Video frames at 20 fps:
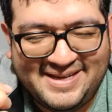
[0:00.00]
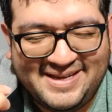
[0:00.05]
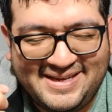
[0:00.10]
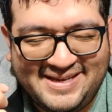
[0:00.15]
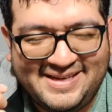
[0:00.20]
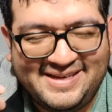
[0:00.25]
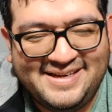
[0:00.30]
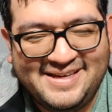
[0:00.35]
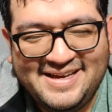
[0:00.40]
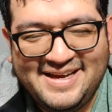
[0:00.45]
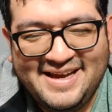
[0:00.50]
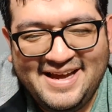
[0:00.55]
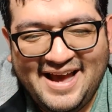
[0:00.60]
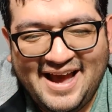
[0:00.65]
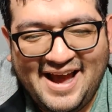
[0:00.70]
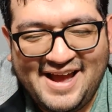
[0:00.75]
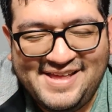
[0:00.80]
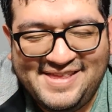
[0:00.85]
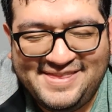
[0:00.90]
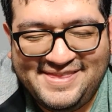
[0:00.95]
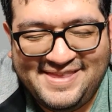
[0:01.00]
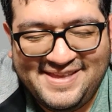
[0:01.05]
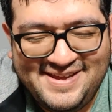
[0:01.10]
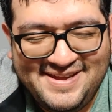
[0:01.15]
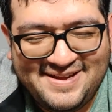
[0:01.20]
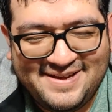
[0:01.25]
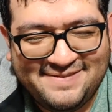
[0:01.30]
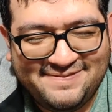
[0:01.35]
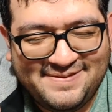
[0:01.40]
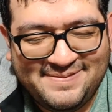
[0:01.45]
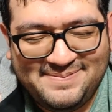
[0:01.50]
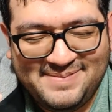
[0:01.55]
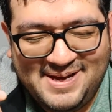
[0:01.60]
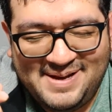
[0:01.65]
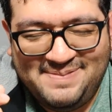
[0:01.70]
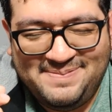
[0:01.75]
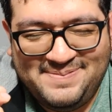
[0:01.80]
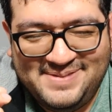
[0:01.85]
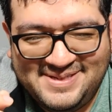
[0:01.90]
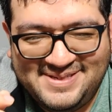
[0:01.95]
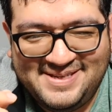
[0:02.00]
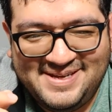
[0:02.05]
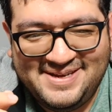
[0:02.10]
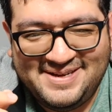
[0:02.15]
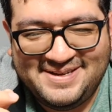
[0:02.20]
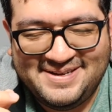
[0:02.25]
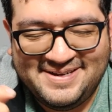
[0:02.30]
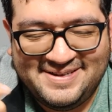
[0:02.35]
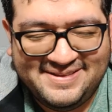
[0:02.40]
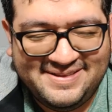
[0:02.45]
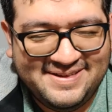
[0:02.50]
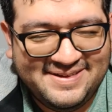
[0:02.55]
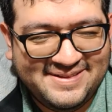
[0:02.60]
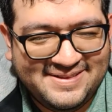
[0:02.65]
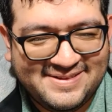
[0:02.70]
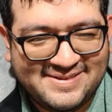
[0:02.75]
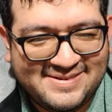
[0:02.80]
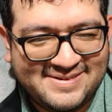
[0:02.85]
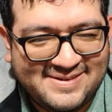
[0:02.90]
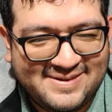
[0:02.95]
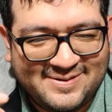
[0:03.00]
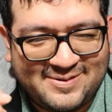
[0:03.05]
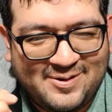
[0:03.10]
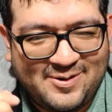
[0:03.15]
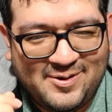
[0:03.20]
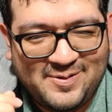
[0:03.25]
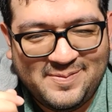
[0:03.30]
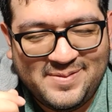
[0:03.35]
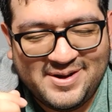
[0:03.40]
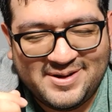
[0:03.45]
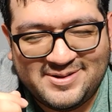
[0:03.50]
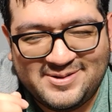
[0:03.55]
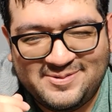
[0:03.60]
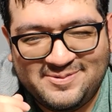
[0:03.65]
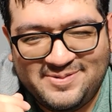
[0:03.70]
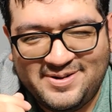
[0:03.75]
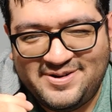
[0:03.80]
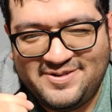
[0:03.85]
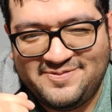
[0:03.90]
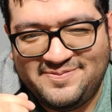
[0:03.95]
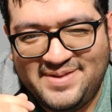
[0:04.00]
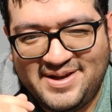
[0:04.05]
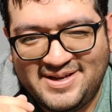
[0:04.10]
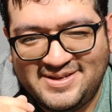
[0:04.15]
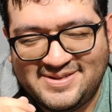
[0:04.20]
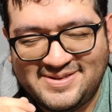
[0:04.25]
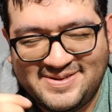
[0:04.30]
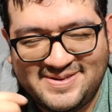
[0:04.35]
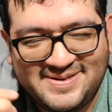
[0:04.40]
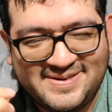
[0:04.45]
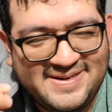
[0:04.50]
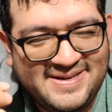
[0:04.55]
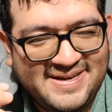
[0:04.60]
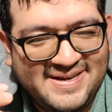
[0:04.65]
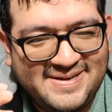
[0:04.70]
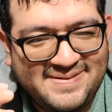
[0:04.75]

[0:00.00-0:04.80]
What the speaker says: And I think, if I'm not mistaken, I think this is a callback to Rave Master,